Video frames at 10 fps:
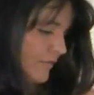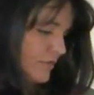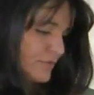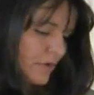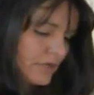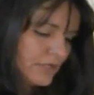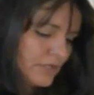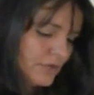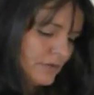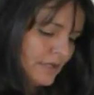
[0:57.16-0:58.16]
First we're going
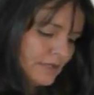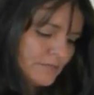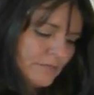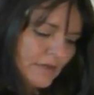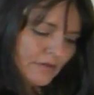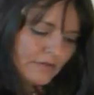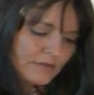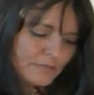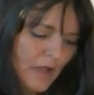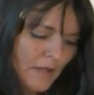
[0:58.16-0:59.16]
to do is mill
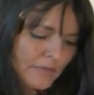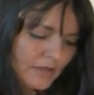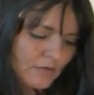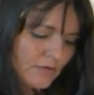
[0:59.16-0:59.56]
this popping